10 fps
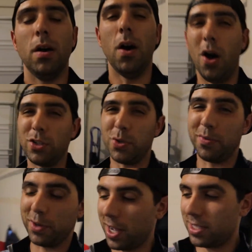Also, I
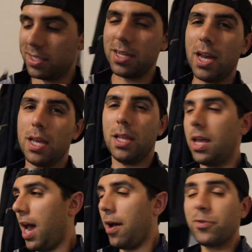forgot to say,
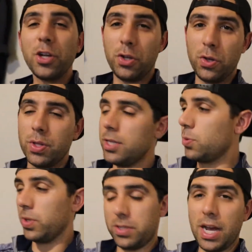after you do
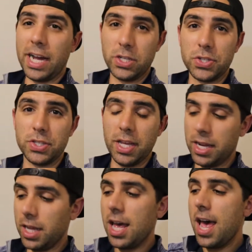this, which I just
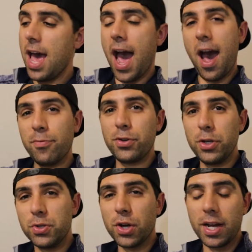did it, after
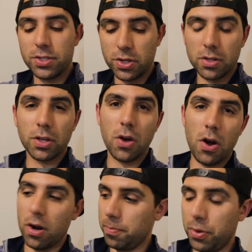you try and start the
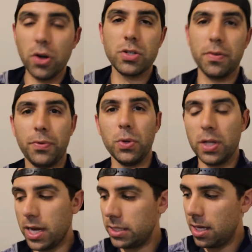car and purge the fuel
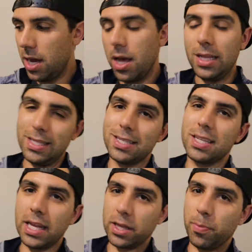lines,
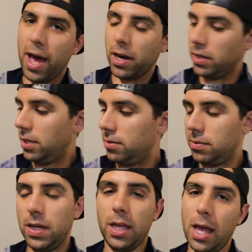disconnect the battery.
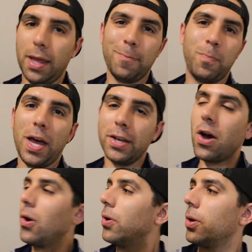I
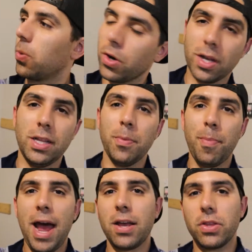know you're working in the
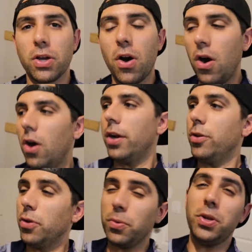back of the car and
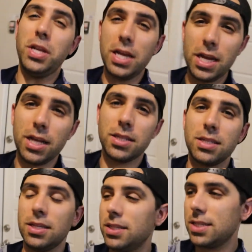you don't need
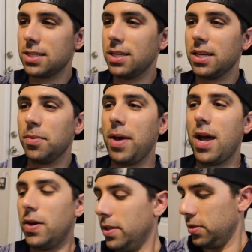to disconnect the
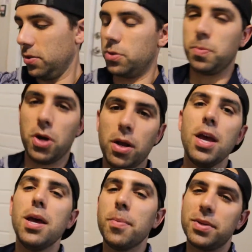battery, there's no spark,
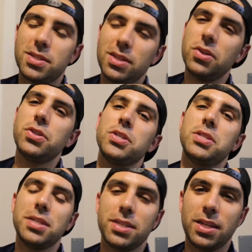but still just
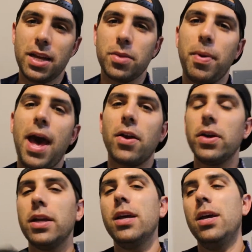disconnect the
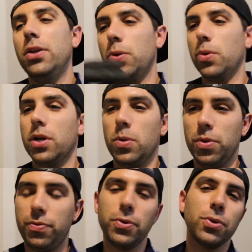battery. You're working
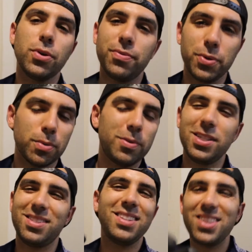with fuel,
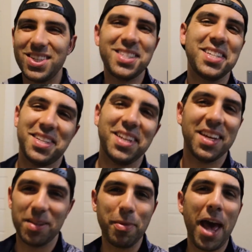just
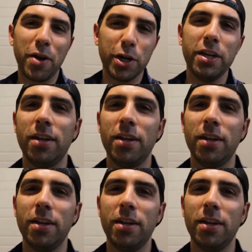disconnect the battery.